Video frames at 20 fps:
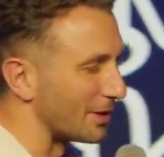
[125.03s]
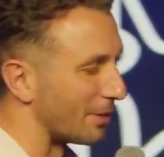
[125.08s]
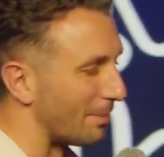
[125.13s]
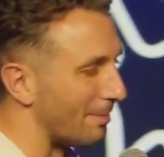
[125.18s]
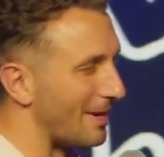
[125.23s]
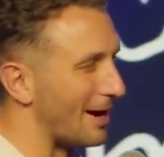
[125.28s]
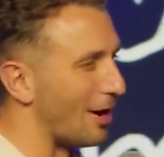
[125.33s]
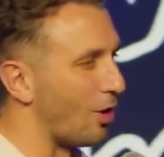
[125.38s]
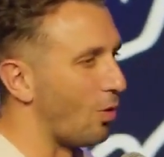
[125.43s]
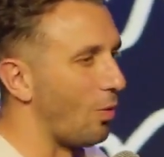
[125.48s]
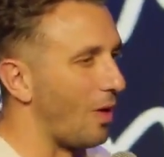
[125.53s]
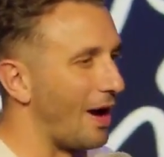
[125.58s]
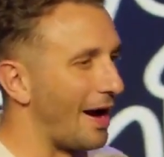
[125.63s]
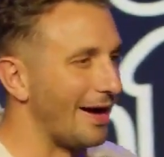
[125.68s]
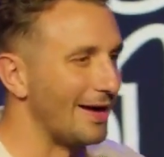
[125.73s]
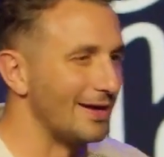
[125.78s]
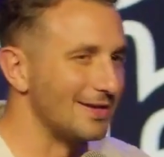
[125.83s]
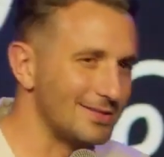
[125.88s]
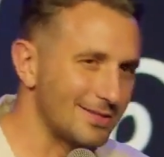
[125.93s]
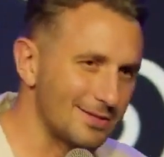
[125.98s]
the
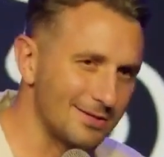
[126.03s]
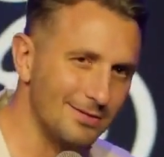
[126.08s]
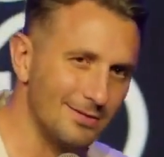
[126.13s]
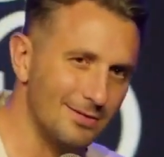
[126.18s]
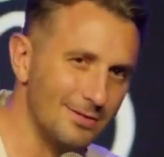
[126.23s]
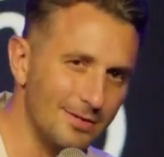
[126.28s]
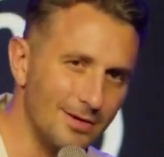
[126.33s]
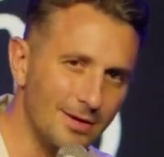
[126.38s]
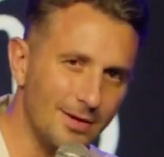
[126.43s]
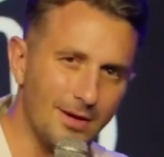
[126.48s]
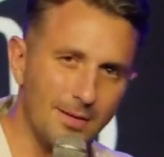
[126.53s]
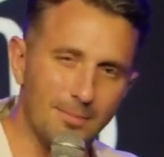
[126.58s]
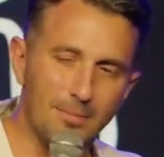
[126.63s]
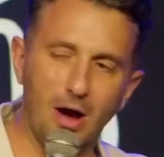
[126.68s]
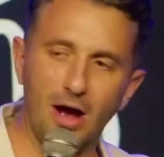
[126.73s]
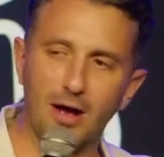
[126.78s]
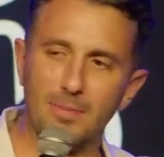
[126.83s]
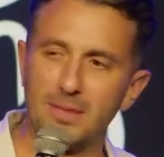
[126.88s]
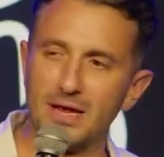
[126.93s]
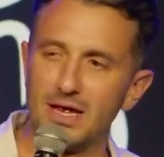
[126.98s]
Melways
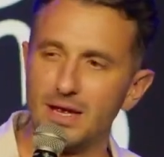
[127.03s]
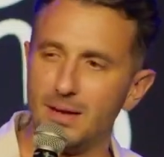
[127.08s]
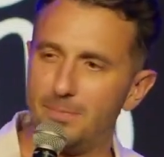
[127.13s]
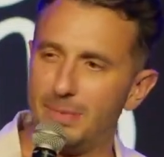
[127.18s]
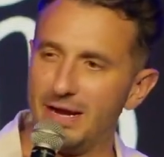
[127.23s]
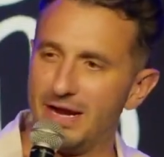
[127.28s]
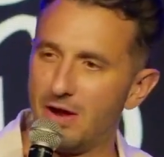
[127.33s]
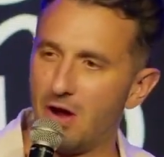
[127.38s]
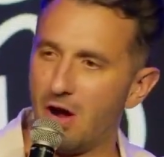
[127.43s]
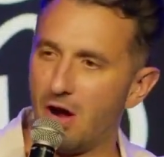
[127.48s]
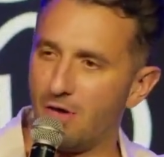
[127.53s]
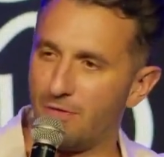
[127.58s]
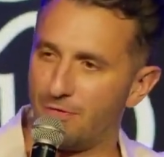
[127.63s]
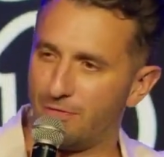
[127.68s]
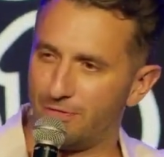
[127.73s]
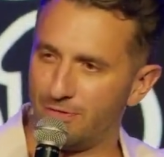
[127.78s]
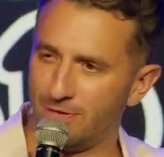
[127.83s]
might be a bit off.